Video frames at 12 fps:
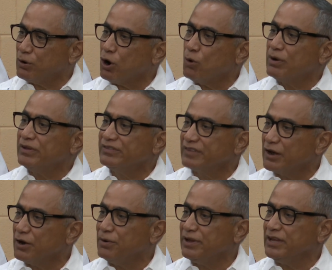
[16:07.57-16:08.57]
hour
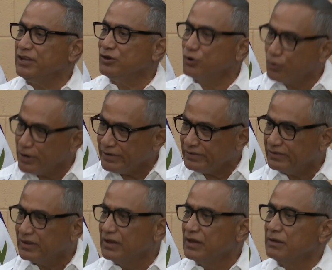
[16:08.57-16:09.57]
salary increase